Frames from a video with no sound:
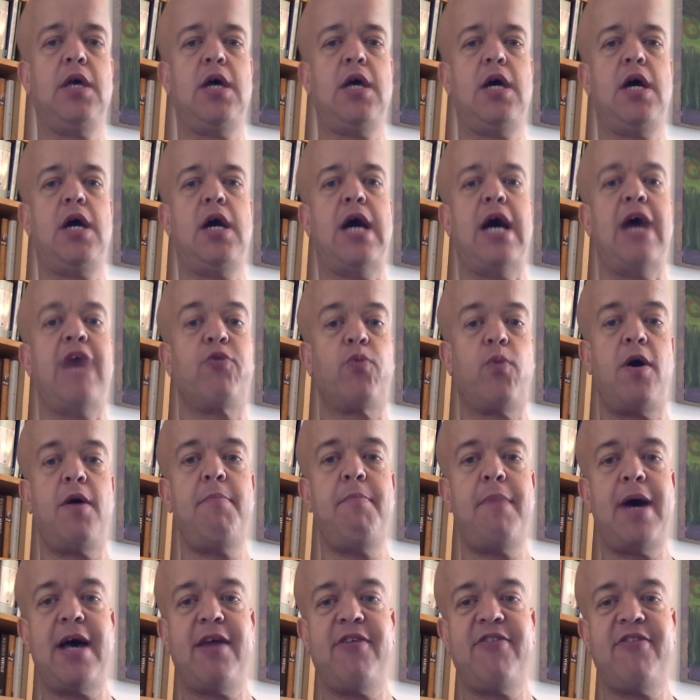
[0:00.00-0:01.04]
As
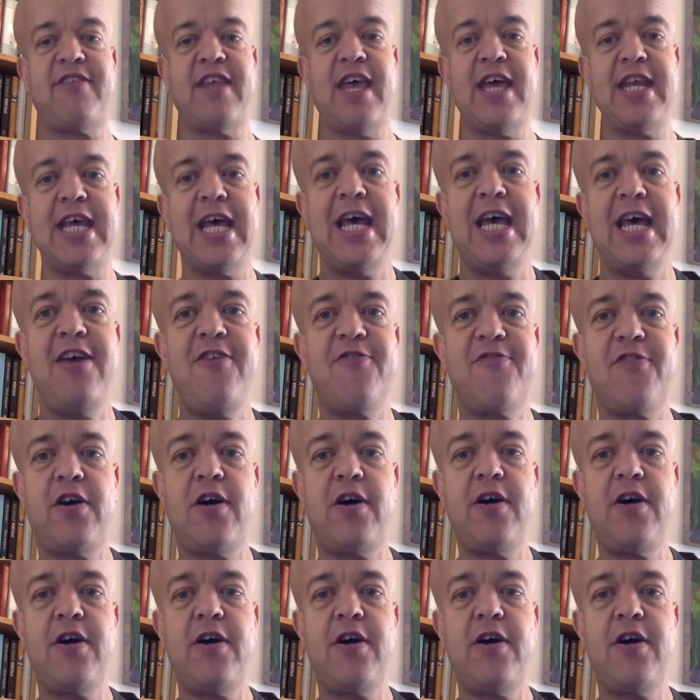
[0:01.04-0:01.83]
one man said, "If